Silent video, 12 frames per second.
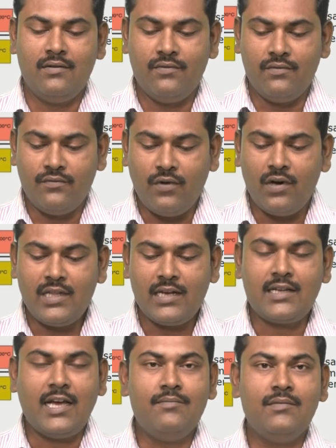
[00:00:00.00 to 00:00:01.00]
for that
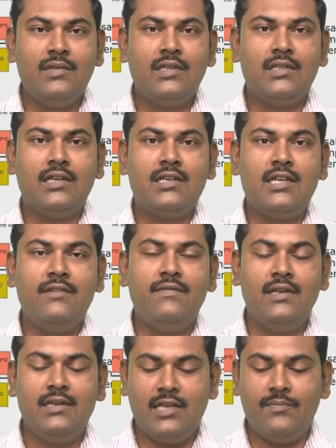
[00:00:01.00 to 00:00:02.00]
time the tea
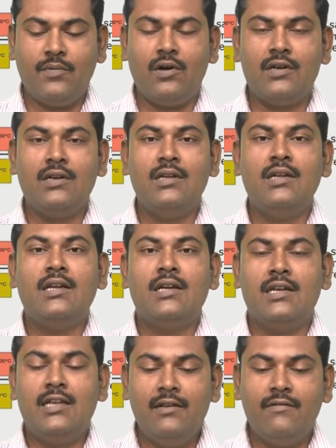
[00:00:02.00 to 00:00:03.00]
will keep on
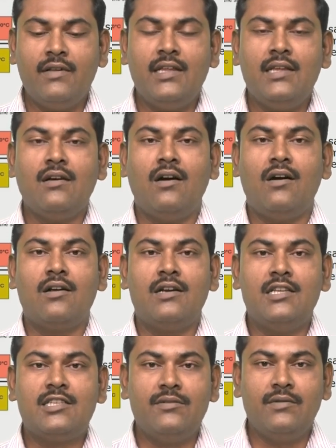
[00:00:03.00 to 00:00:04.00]
delivering or
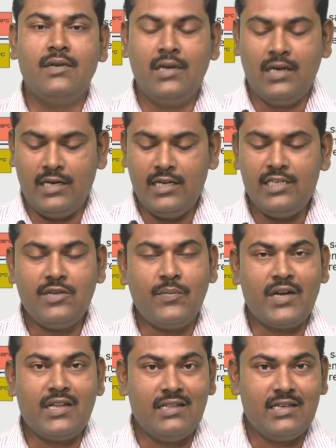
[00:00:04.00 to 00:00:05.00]

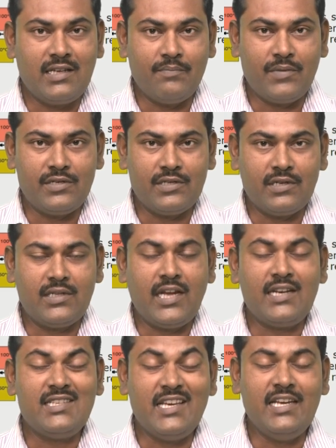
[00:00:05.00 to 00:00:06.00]
dissipating the temperature, that
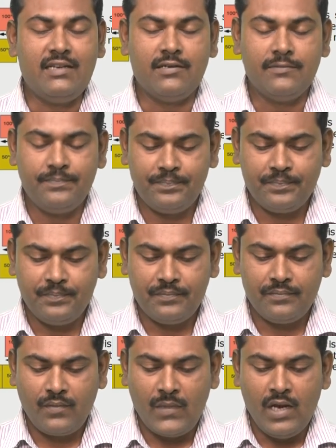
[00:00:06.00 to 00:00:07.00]
is heat.
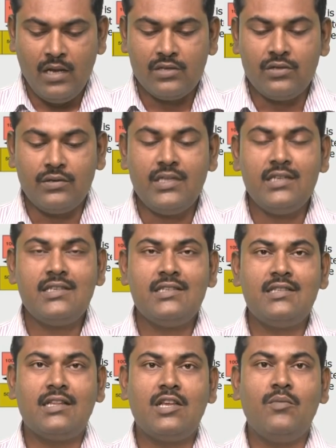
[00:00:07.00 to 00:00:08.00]
So, this is
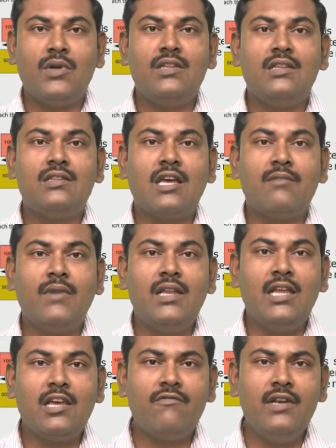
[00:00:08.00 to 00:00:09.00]
nothing but the thermal
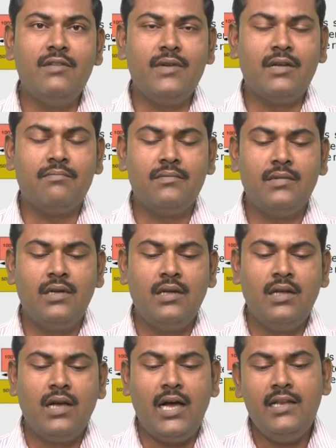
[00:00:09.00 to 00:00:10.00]
equilibrium.
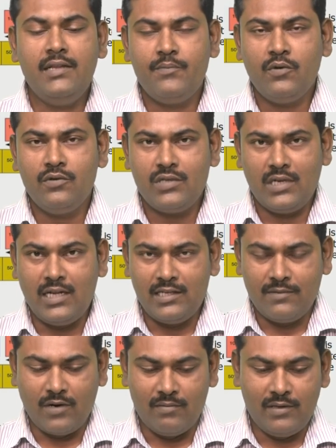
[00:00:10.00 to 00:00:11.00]
I will pose another
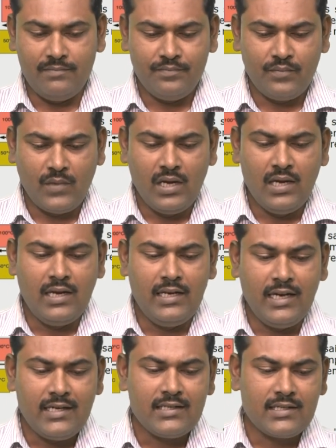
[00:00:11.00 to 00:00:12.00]
problem.
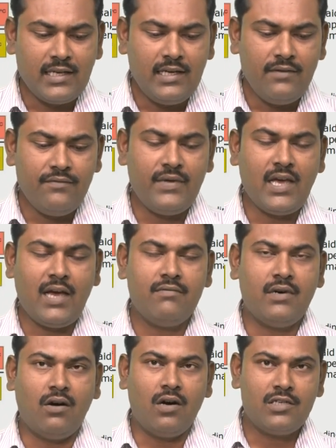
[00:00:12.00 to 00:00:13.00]
Let us say we have a
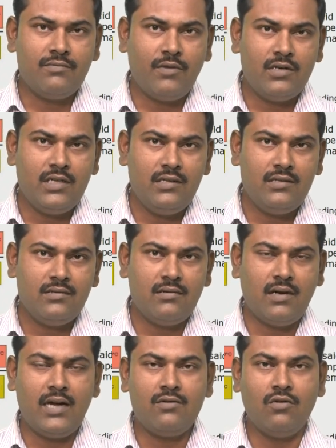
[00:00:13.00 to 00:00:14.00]
hot body
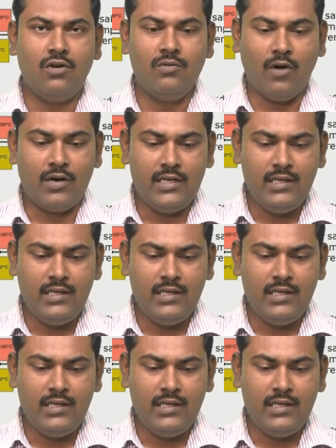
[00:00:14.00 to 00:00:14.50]
and cold body.